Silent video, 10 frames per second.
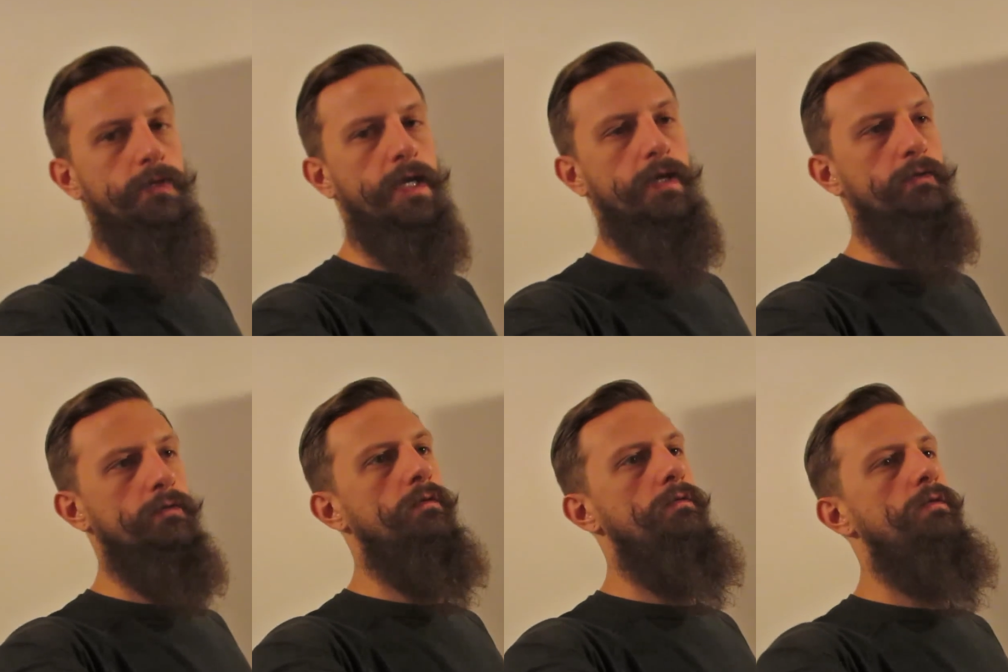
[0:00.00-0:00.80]
man,
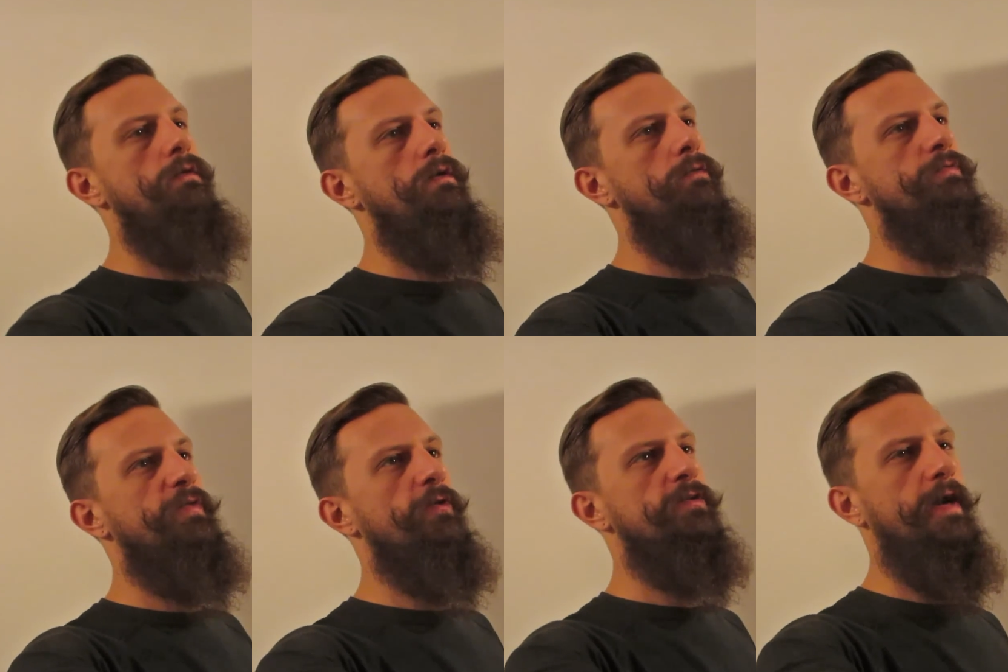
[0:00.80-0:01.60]
Ugh, ah, I'm
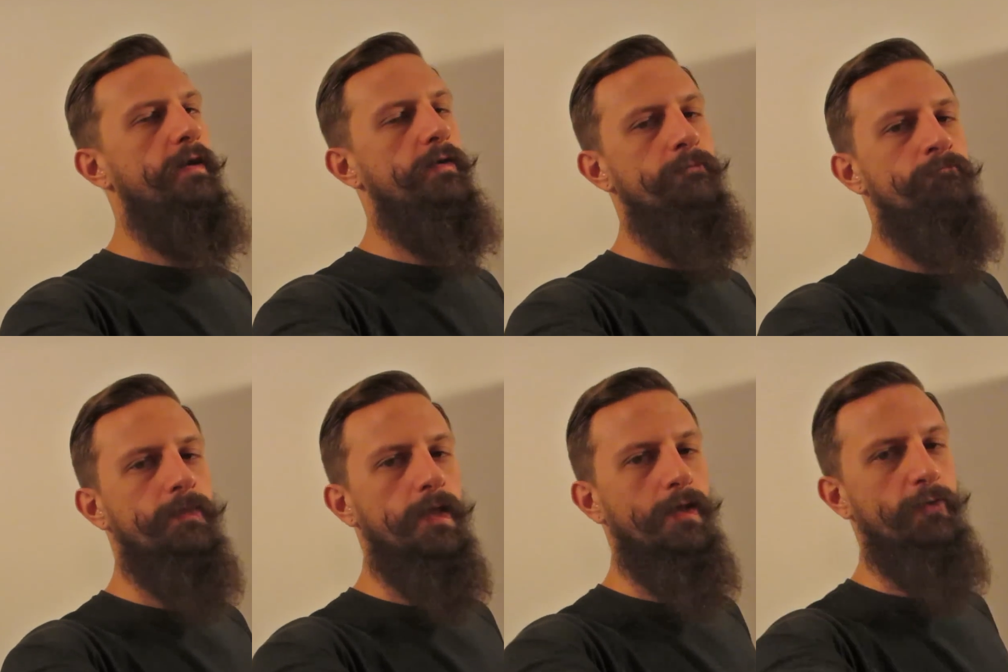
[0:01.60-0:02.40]
so tired. I
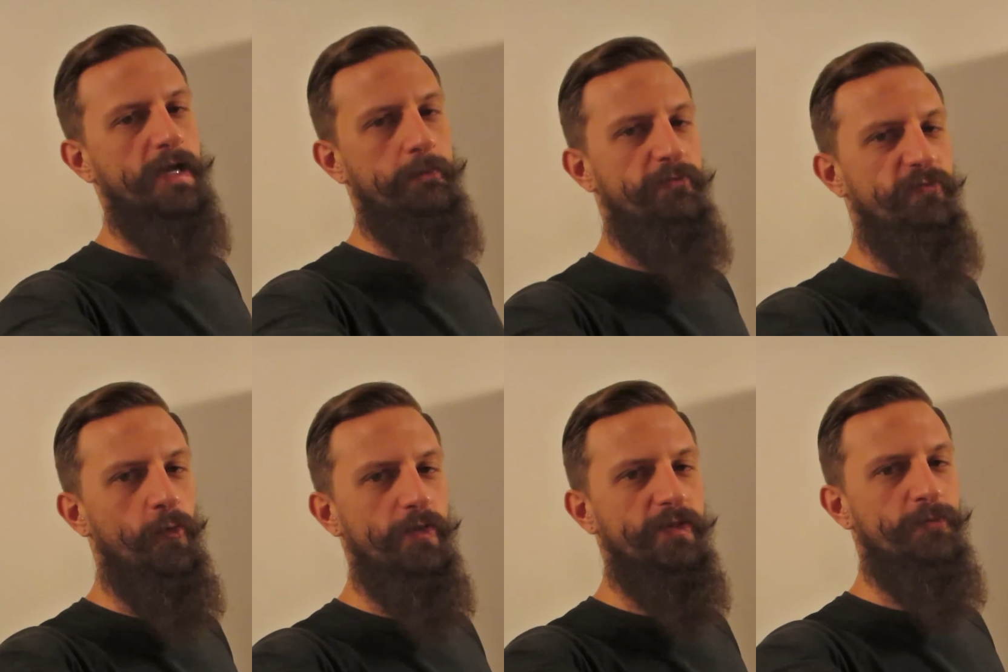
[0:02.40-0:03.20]
had to wake up at
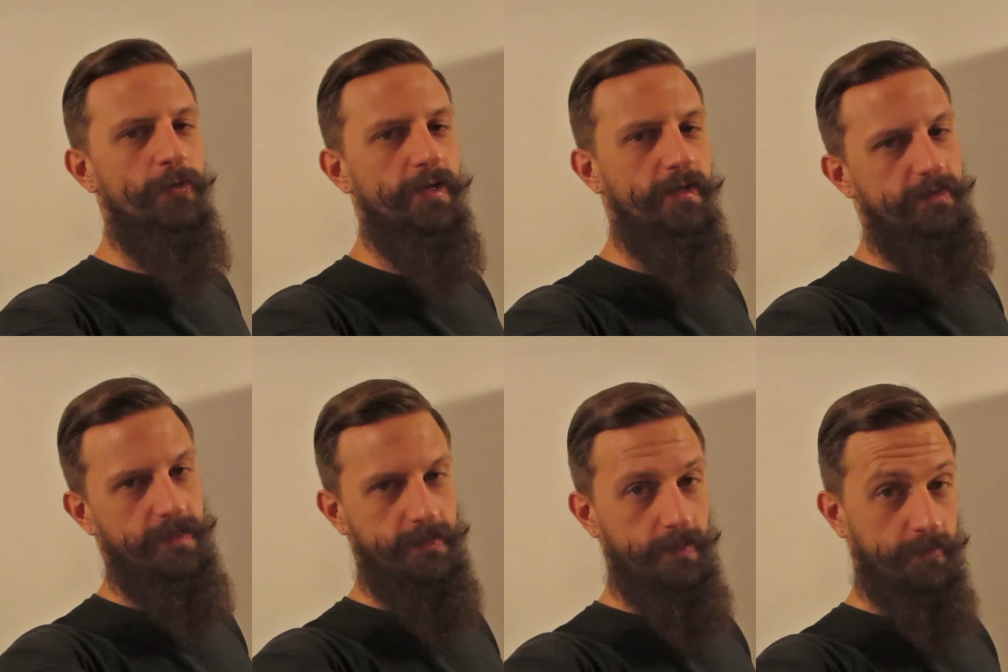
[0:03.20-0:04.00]
four this morning because I
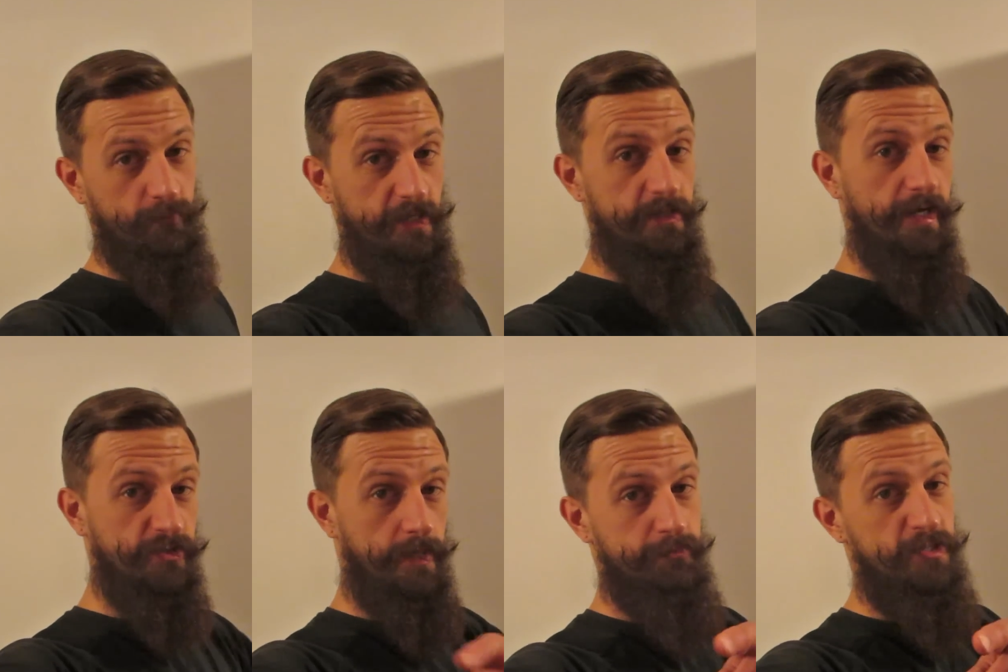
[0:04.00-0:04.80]
had to like wait. I
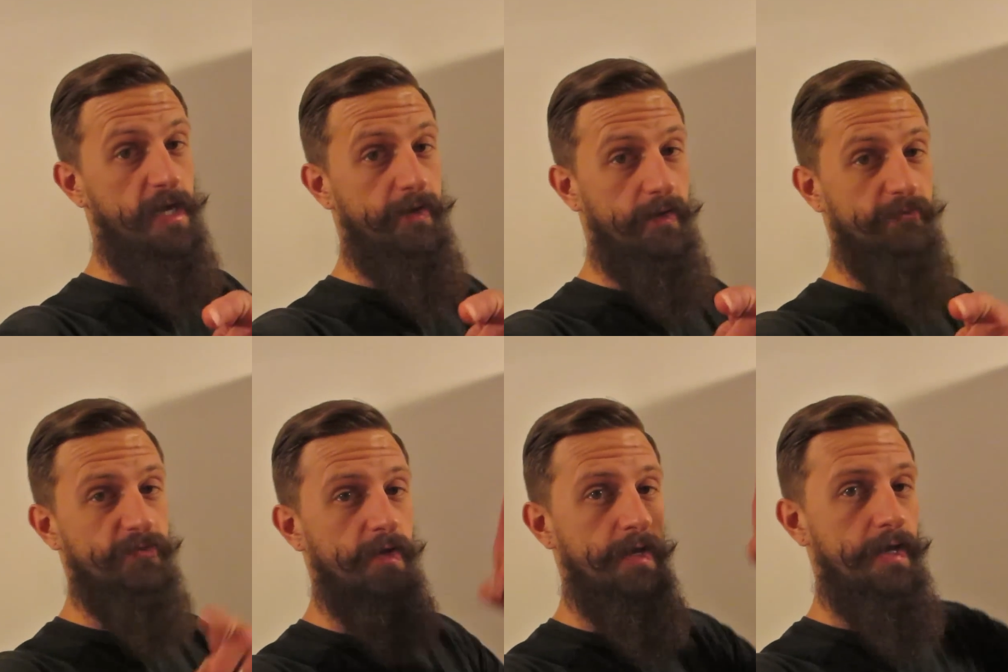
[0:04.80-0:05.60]
dropped Jenn
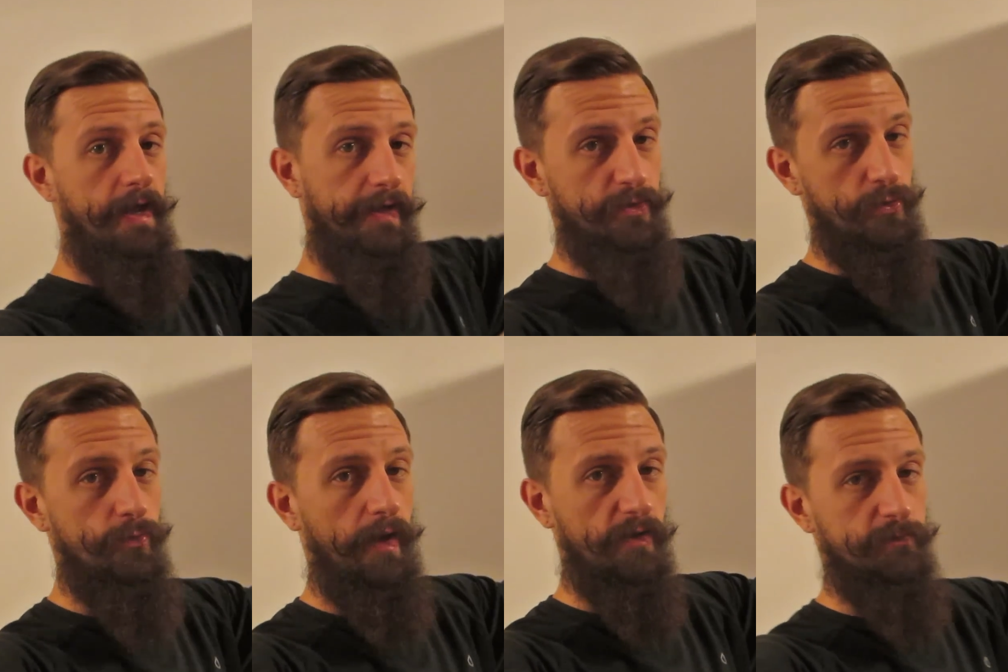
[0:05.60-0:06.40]
off at the new
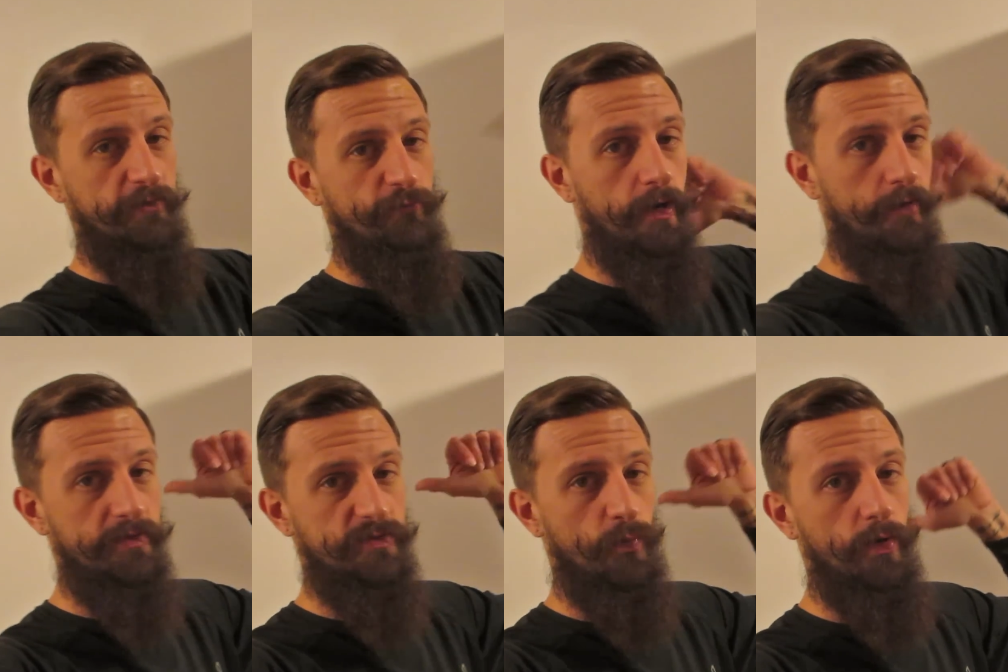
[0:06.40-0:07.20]
house before I
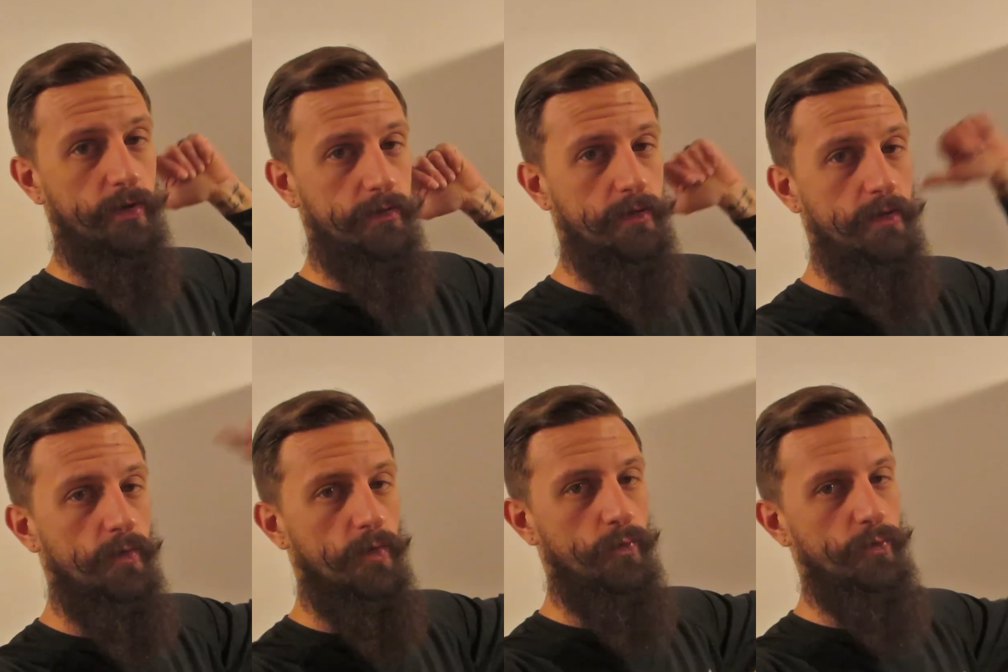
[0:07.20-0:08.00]
went to work,
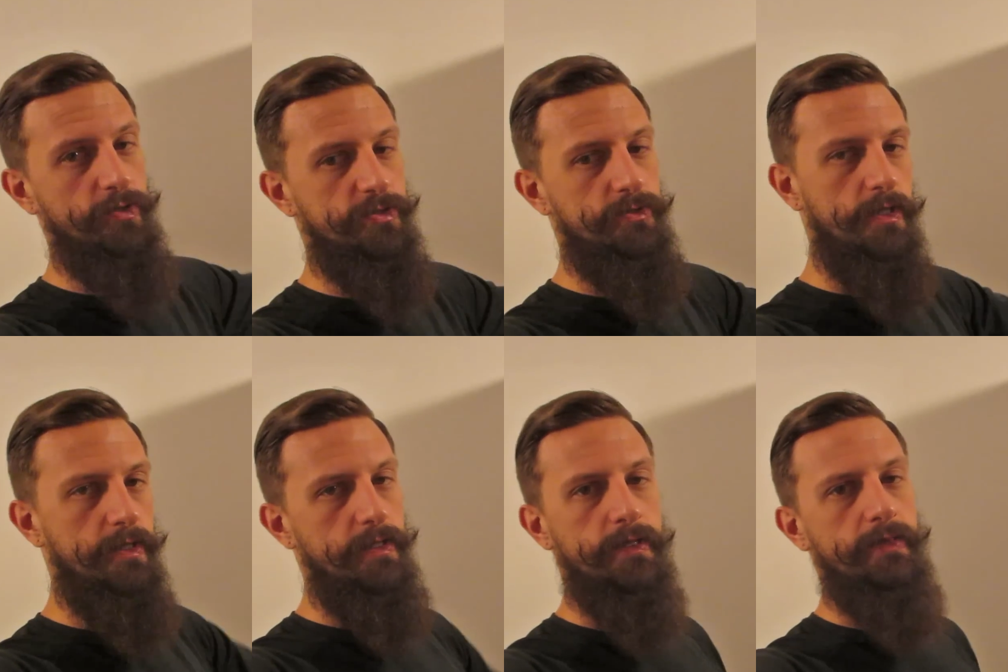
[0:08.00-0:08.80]
which
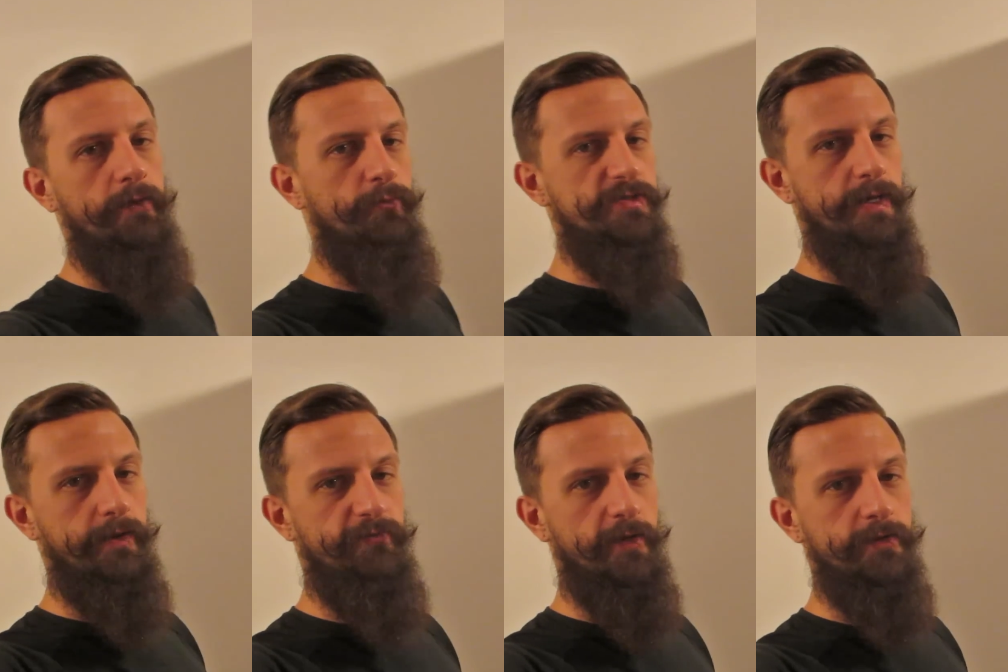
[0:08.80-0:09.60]
that was
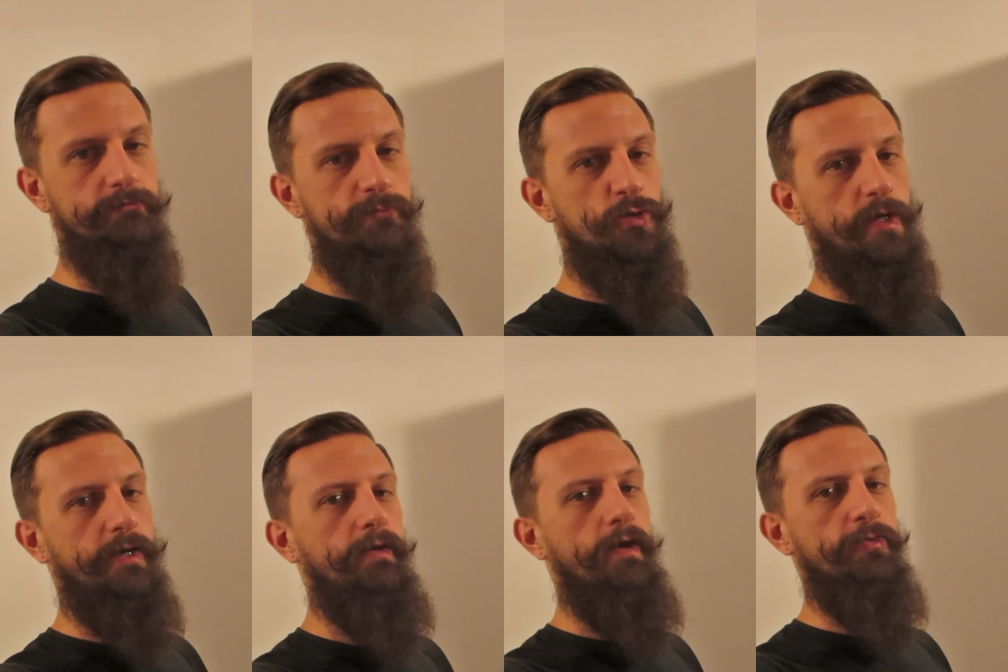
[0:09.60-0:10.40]
not a fun
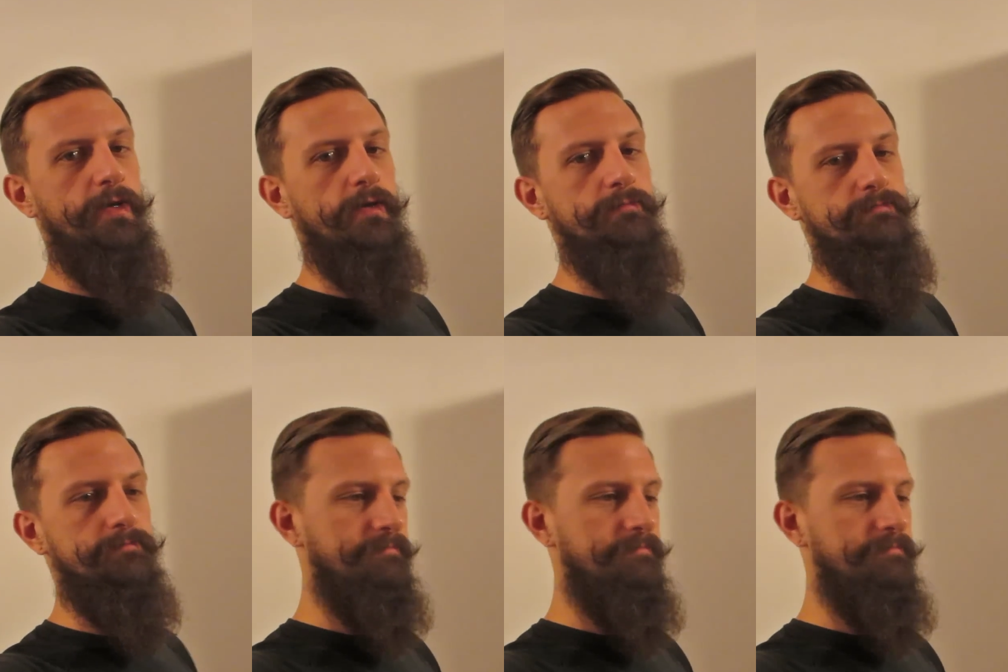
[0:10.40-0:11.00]
trek out there.